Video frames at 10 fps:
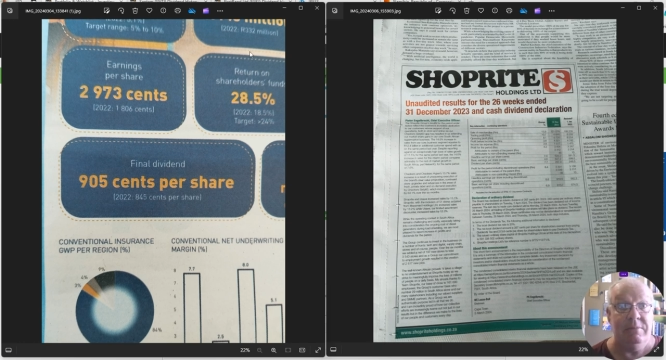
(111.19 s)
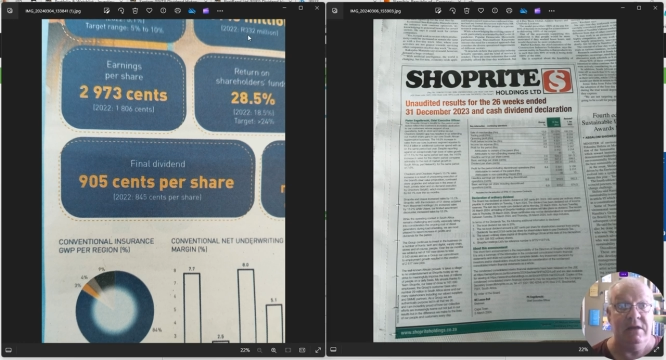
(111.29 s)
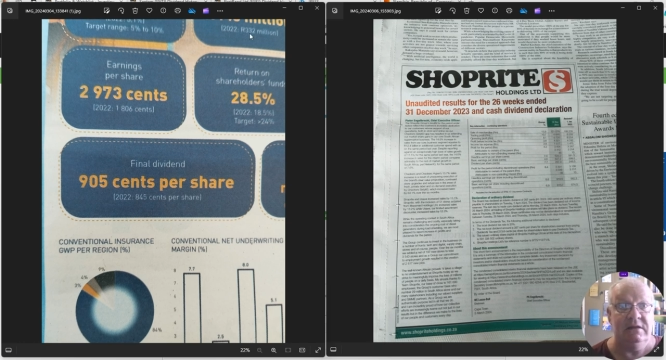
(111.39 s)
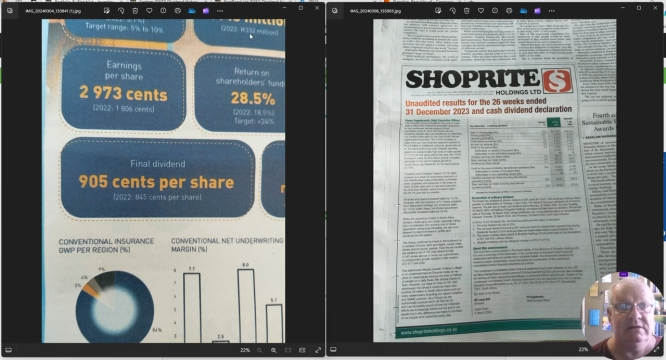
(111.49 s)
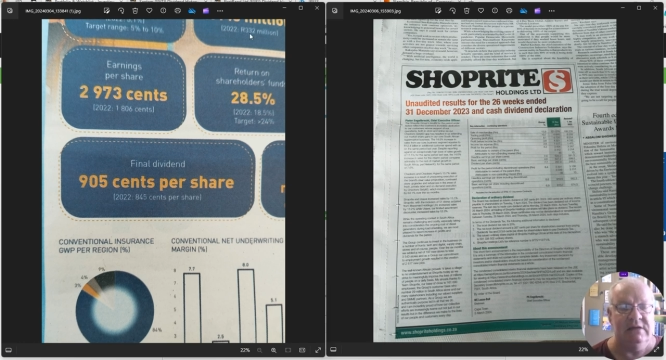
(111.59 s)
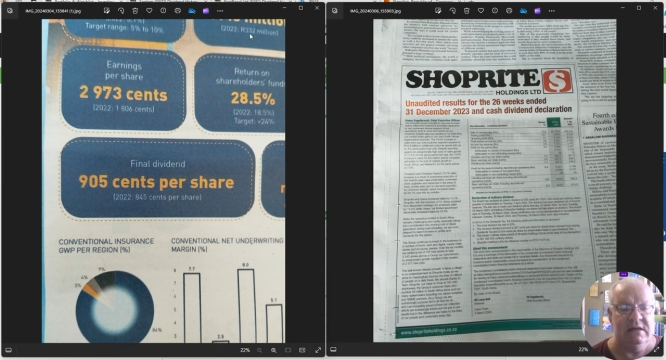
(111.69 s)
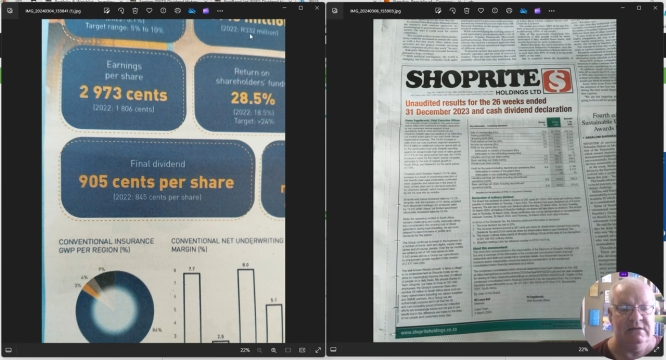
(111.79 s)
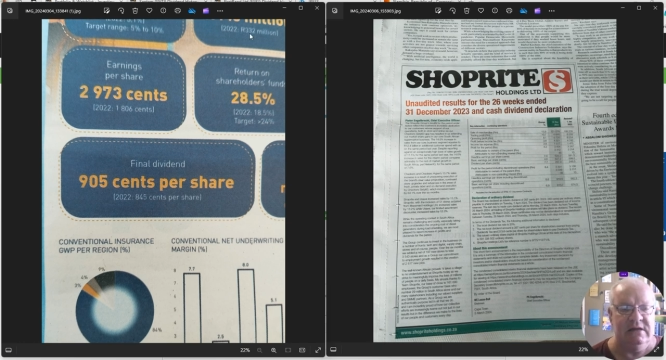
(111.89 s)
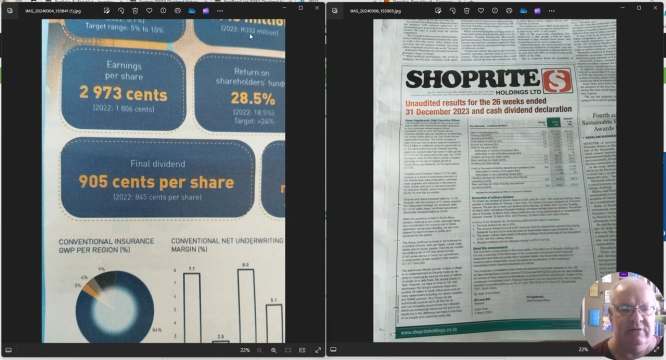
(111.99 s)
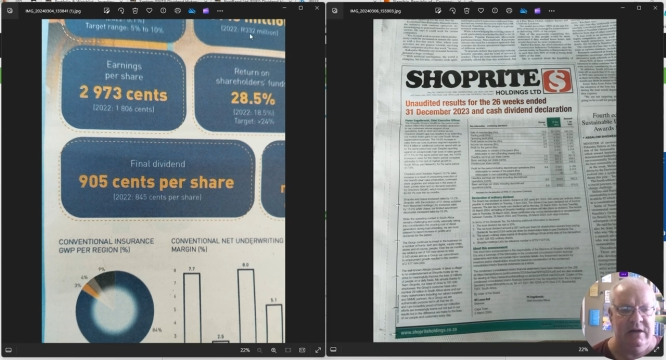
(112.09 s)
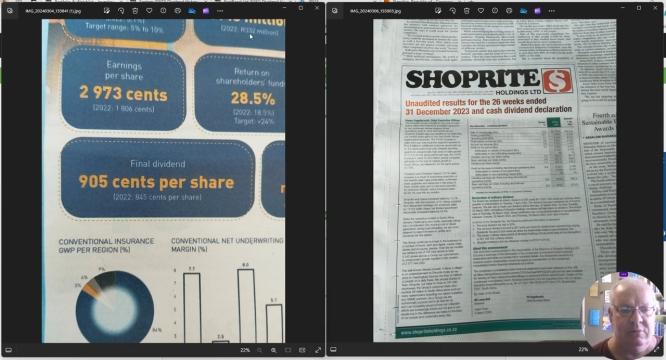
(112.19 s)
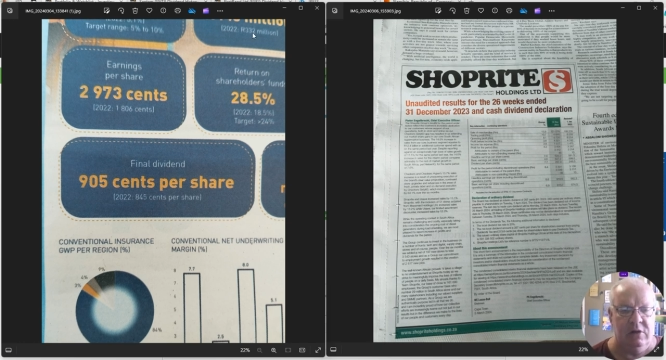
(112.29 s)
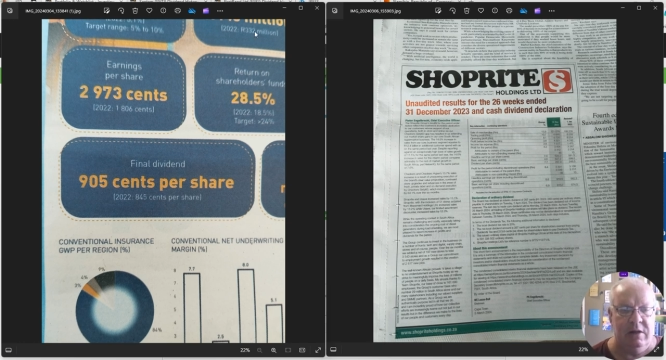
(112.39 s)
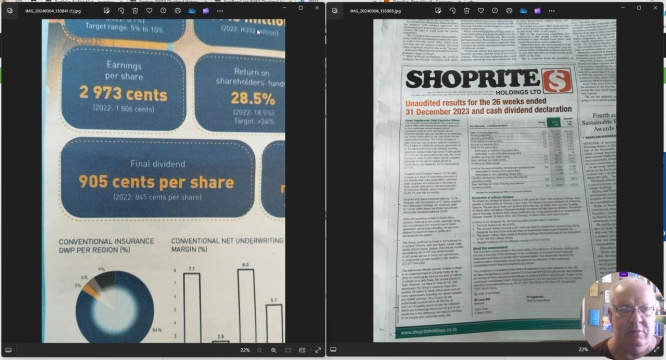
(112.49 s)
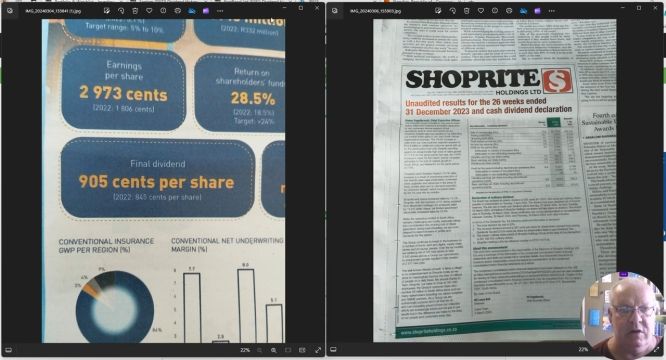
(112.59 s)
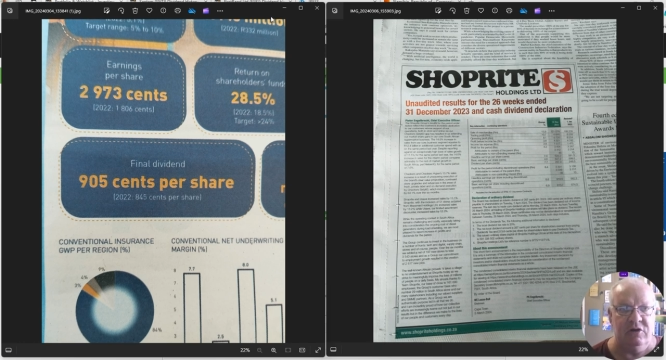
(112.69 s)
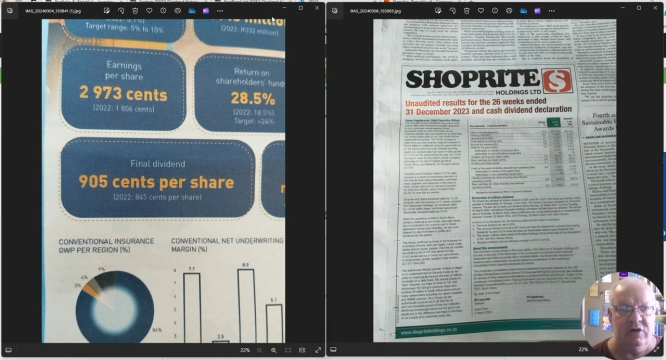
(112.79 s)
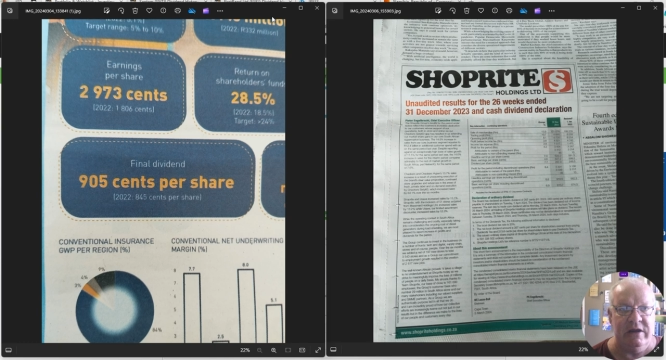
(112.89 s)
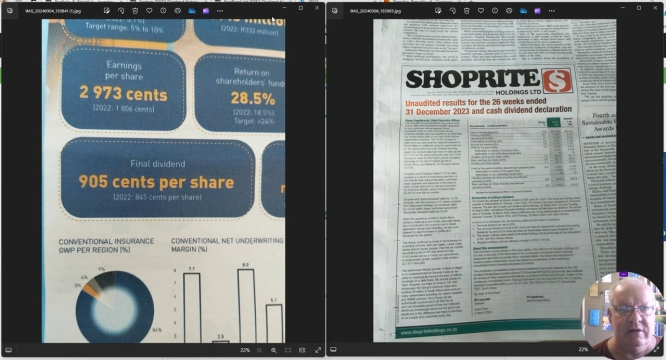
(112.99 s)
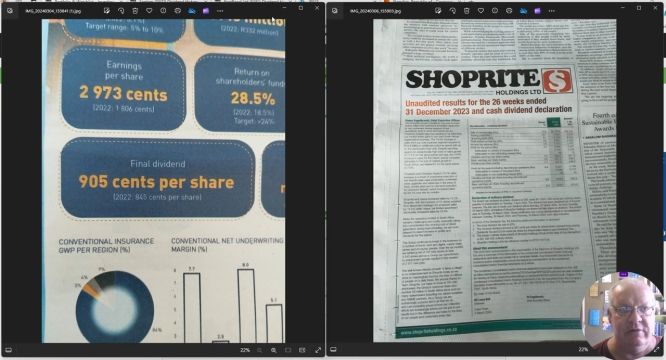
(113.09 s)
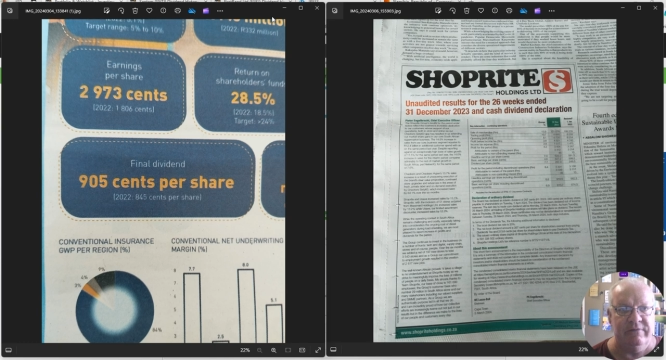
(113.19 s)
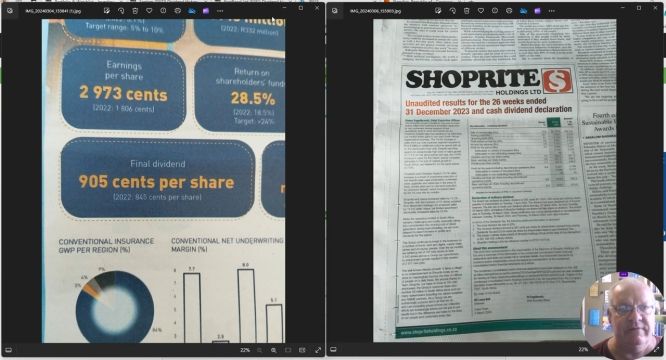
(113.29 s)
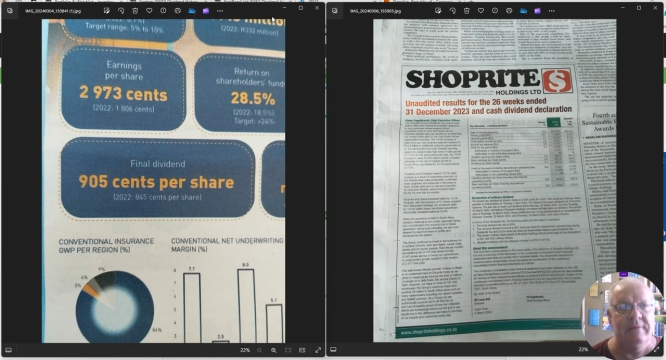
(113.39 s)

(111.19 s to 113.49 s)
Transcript: I mean, it's incredible. When did you hear